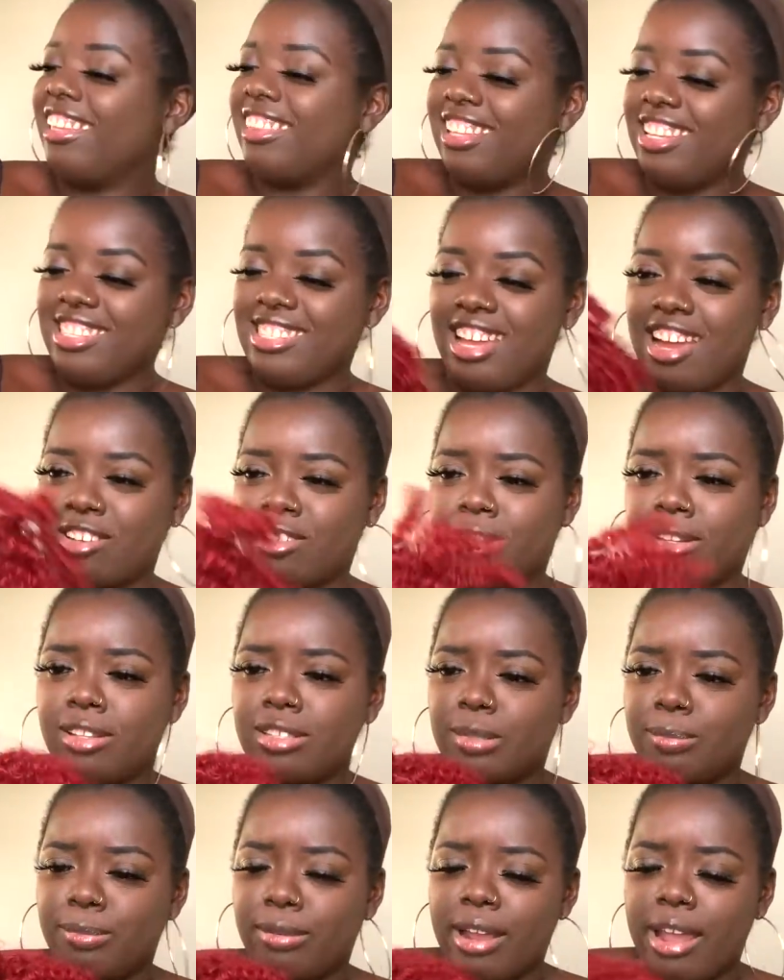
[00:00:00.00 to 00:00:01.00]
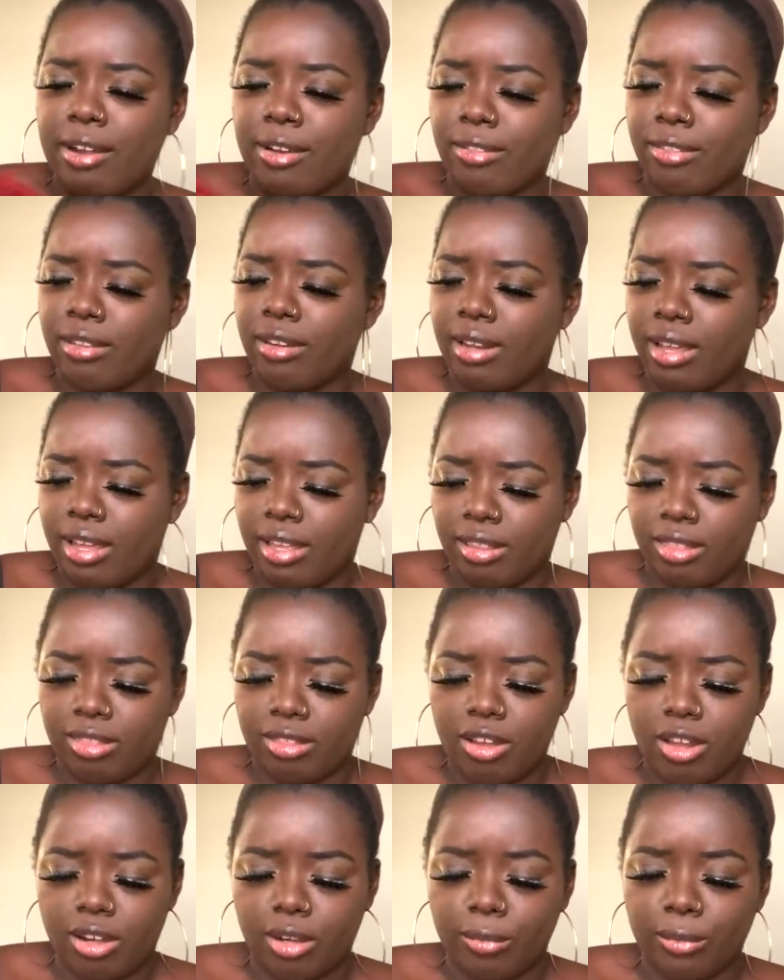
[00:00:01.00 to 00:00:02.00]
This actually looks brighter than I
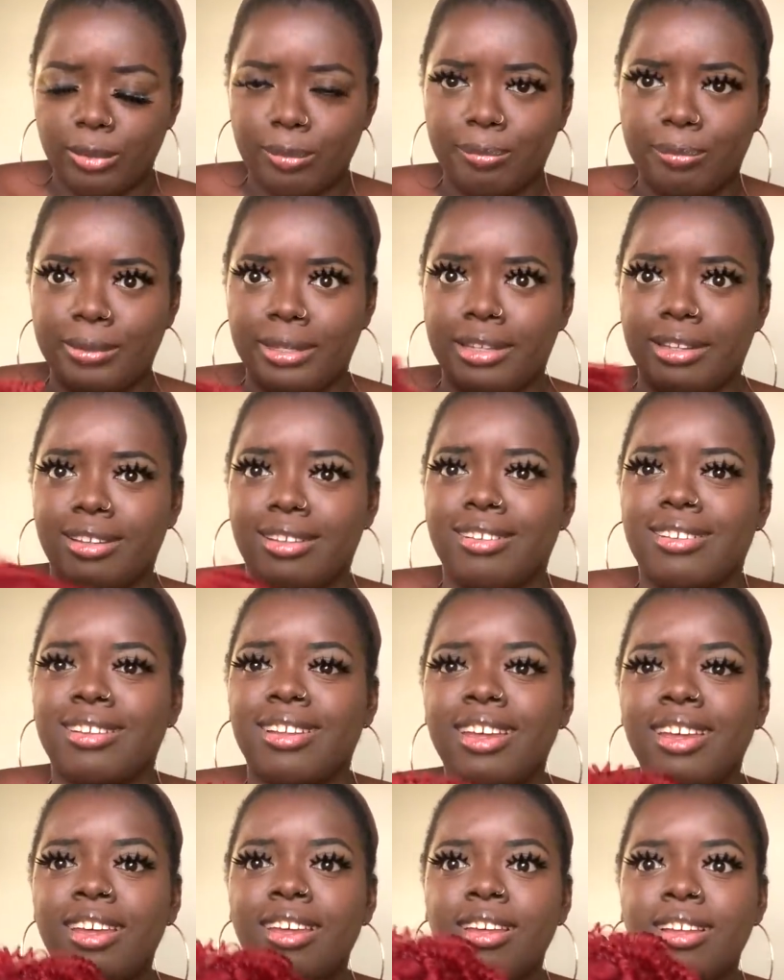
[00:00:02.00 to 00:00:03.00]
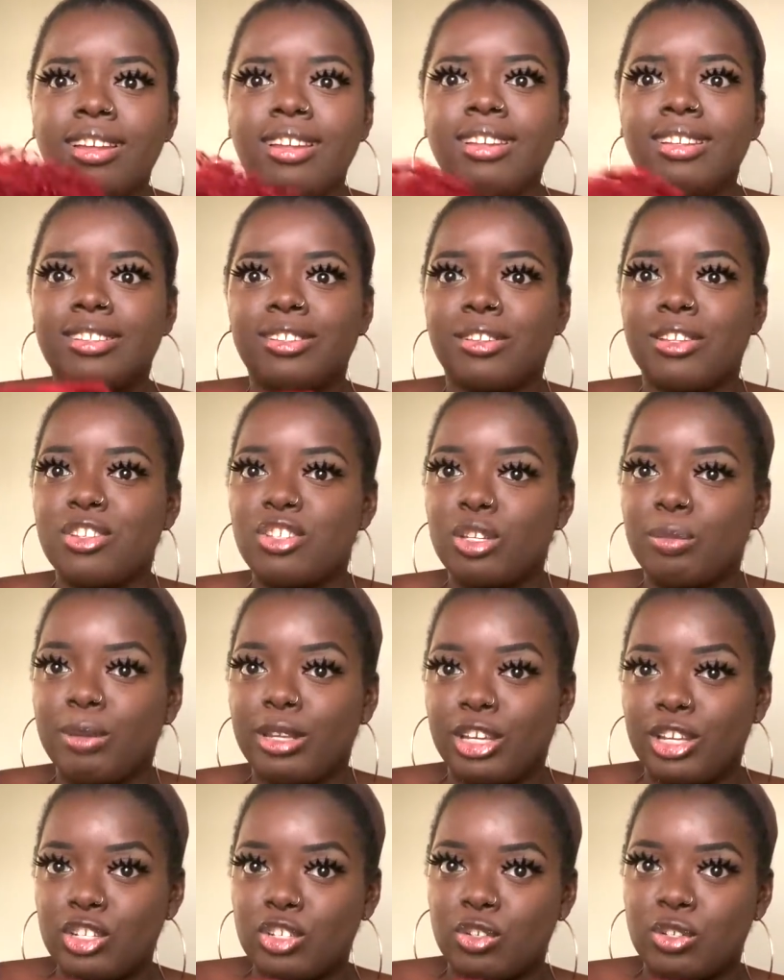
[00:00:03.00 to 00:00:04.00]
thought it would be. So this should be
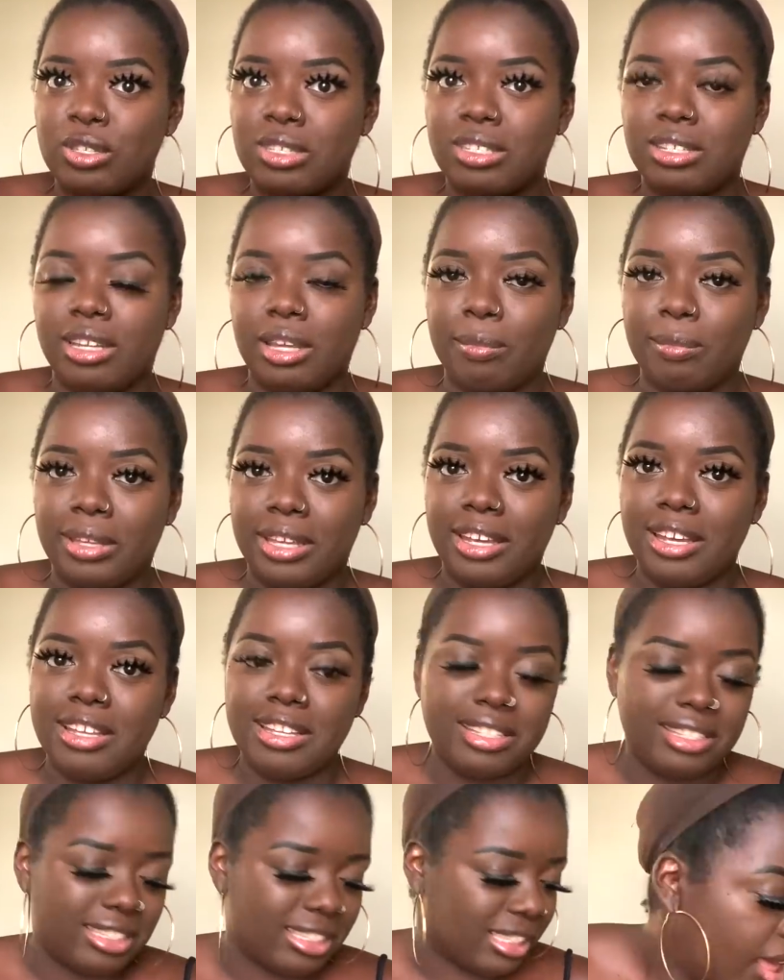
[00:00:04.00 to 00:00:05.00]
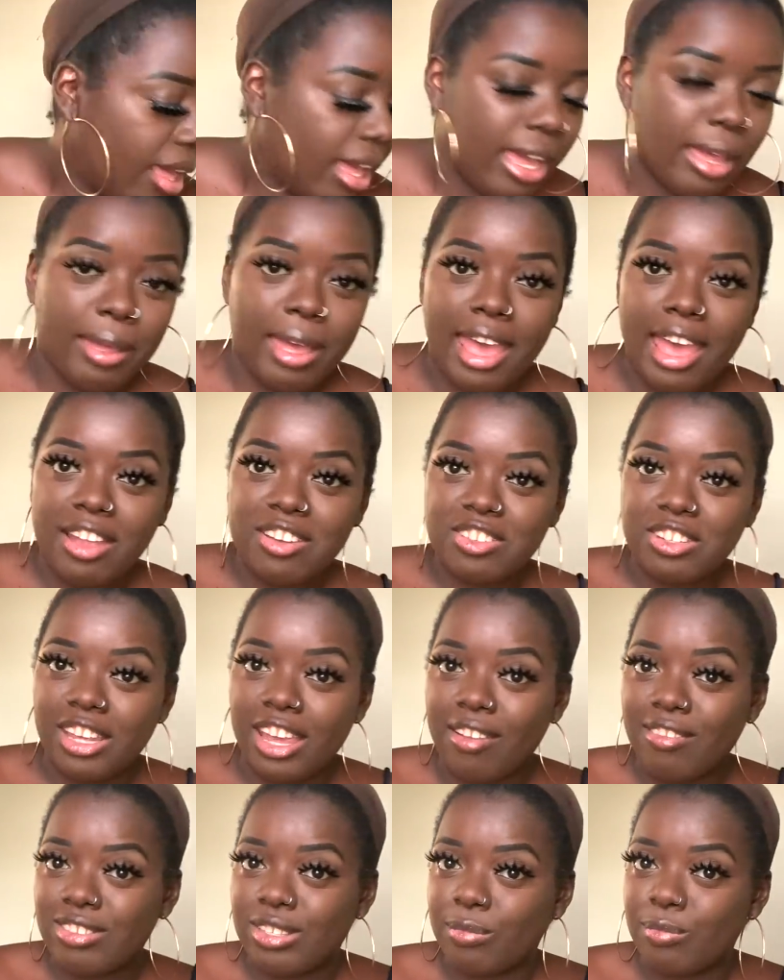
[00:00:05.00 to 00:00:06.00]
interesting because I actually
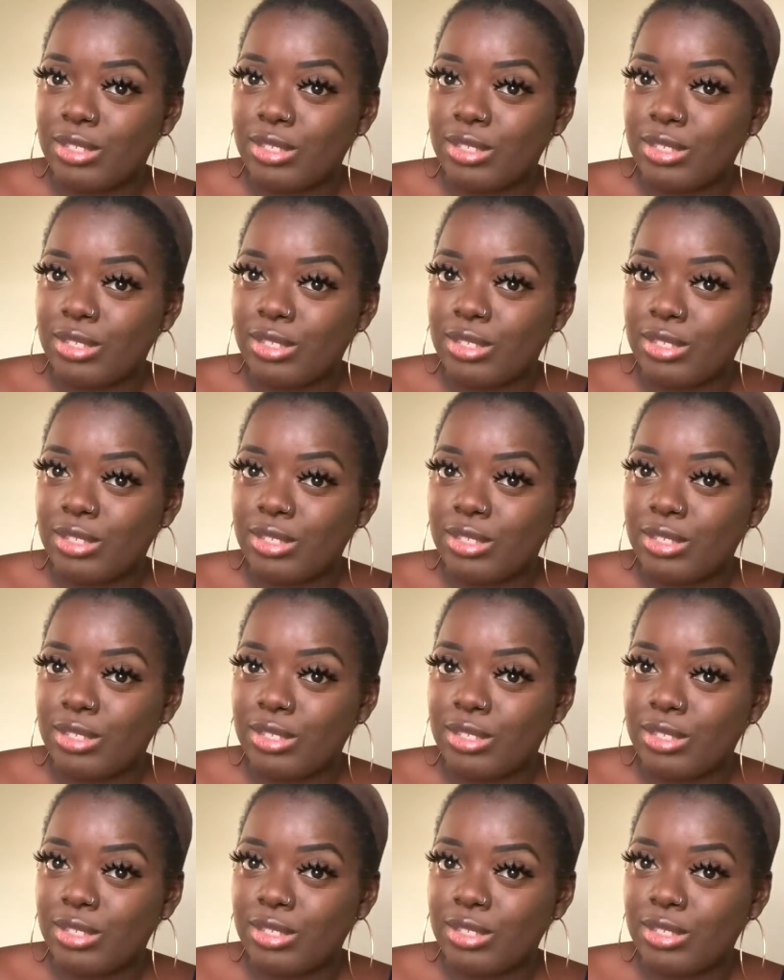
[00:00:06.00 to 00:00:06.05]
have some